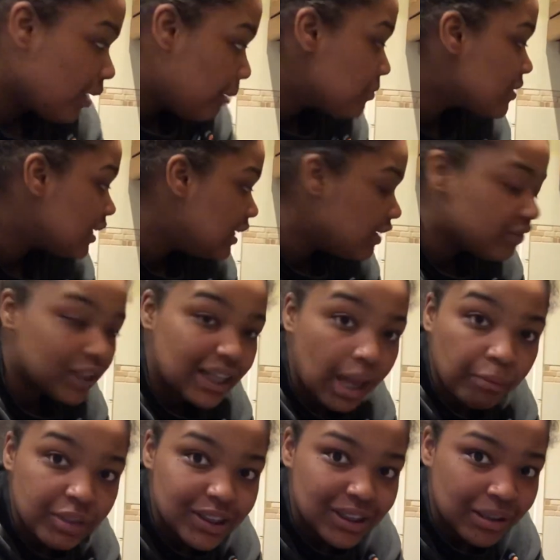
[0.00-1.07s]
I'm just gonna leave the
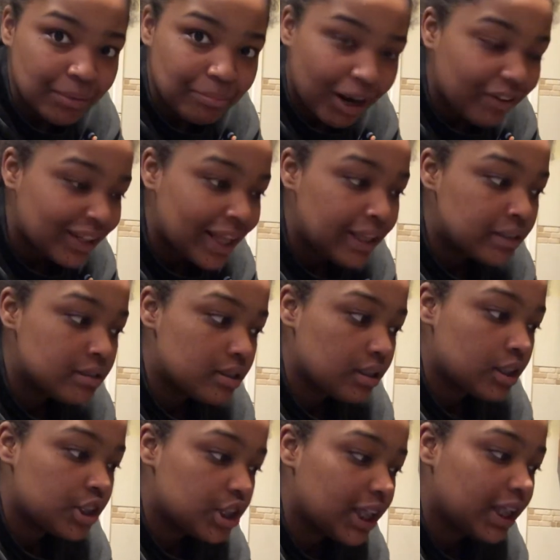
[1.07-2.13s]
lemon to marinate into
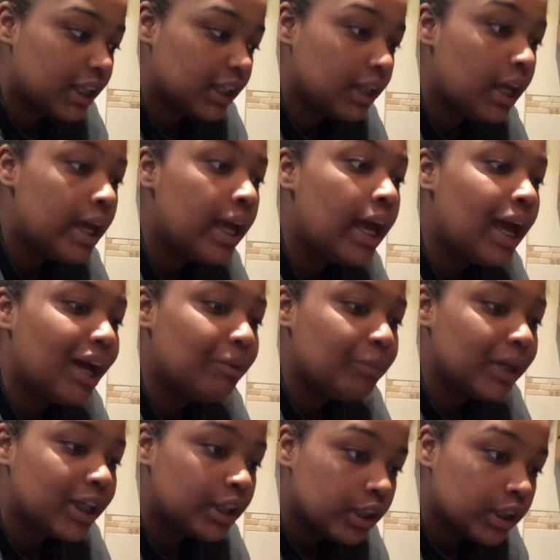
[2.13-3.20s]
the chicken, and
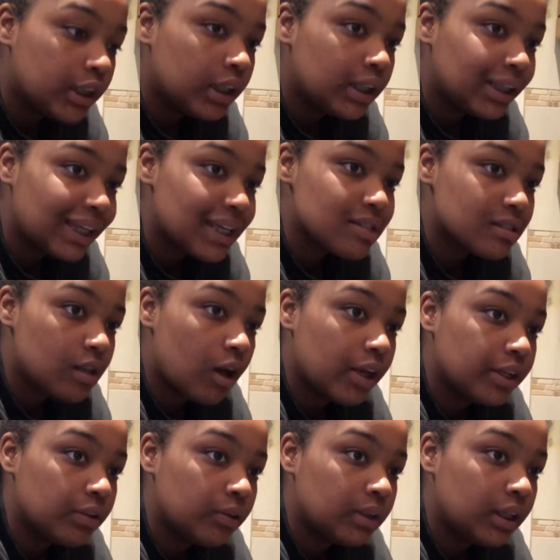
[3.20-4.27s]
we're gonna get
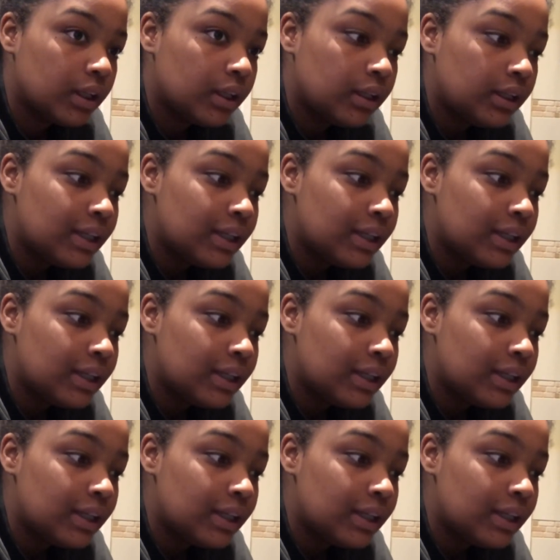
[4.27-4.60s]
started on the